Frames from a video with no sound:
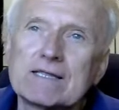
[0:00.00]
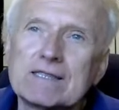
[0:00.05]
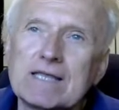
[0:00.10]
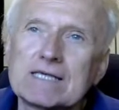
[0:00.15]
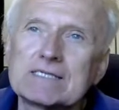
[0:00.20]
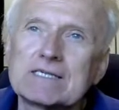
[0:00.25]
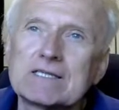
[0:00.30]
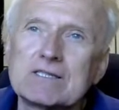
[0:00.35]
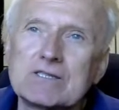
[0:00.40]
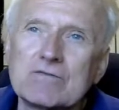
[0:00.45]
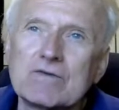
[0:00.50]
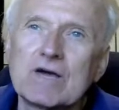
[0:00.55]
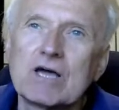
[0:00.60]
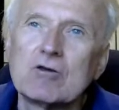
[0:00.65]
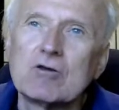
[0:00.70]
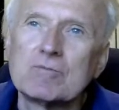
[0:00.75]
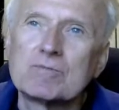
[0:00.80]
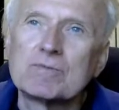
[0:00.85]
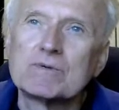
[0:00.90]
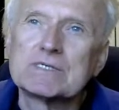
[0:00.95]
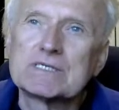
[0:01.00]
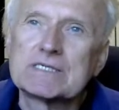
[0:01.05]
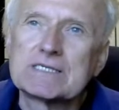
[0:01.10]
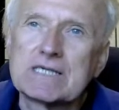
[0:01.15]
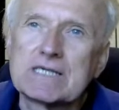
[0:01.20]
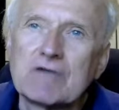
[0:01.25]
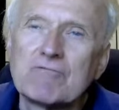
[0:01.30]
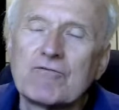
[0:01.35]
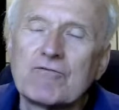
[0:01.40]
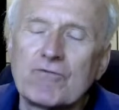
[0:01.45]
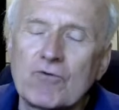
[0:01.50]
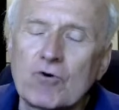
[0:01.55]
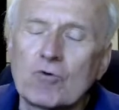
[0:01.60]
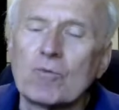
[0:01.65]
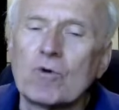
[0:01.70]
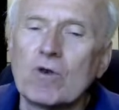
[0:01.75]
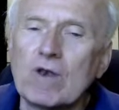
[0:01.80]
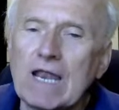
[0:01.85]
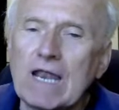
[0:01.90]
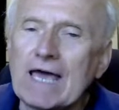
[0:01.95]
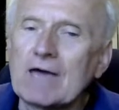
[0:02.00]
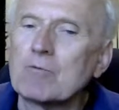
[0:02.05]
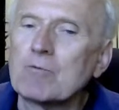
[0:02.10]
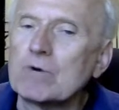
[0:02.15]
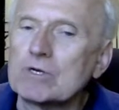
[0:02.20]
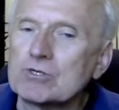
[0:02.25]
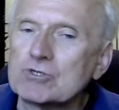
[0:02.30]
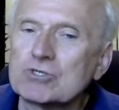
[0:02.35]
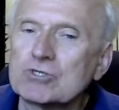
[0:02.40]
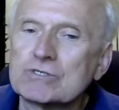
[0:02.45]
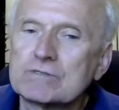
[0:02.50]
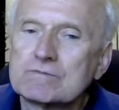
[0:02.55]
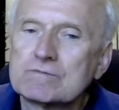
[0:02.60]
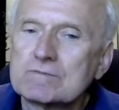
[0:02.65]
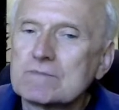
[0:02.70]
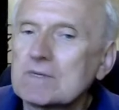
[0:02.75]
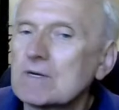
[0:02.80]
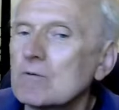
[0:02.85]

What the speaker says: that doesn't develop some form of language.